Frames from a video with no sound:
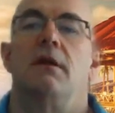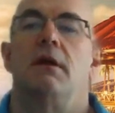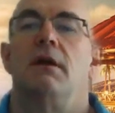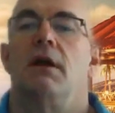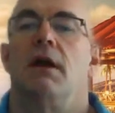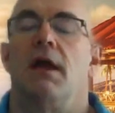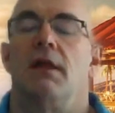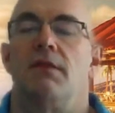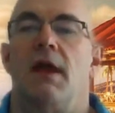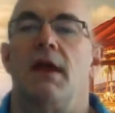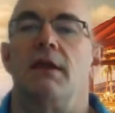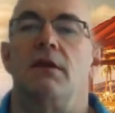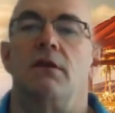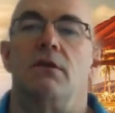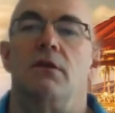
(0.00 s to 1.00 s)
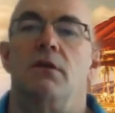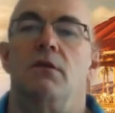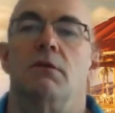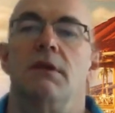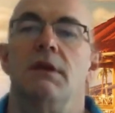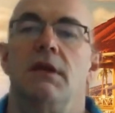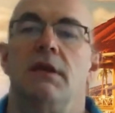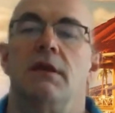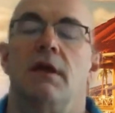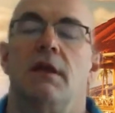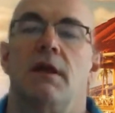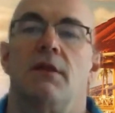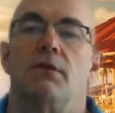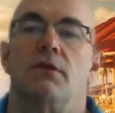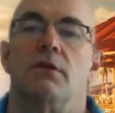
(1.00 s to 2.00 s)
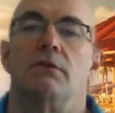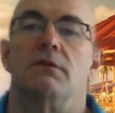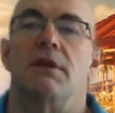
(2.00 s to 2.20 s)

and then you would need another